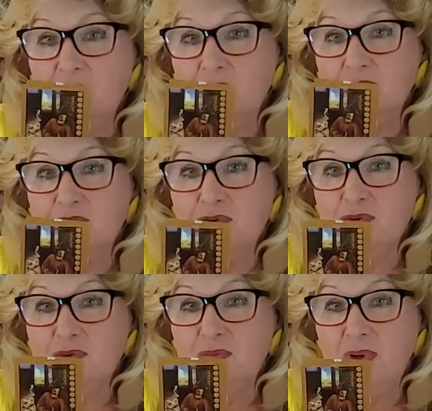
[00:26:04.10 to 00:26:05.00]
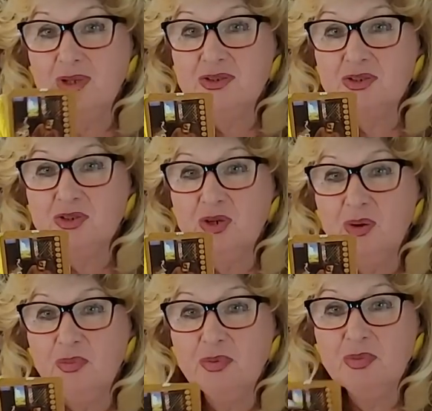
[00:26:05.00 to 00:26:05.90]
wants to do best
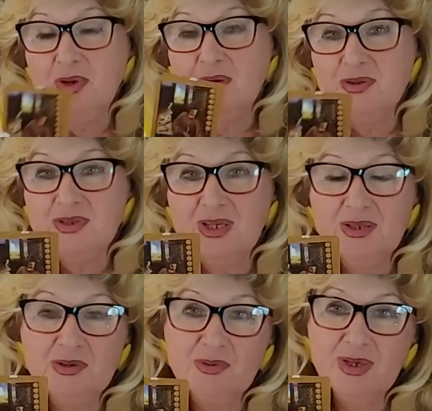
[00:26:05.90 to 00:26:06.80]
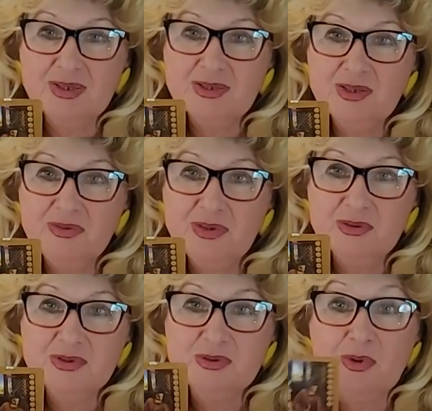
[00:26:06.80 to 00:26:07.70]
job because otherwise he
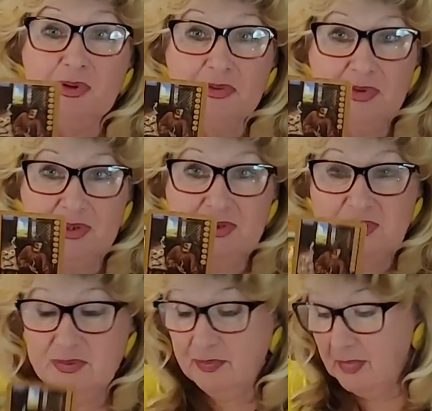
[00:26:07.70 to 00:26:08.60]
feels worthless.